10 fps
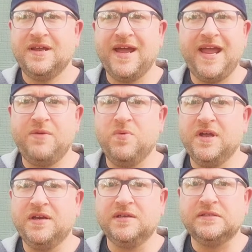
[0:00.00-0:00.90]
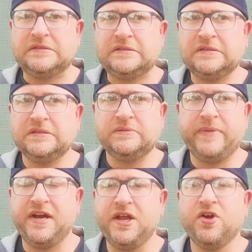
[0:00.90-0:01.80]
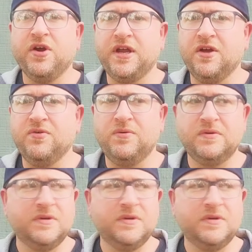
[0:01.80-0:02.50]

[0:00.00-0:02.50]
Had one about a year ago.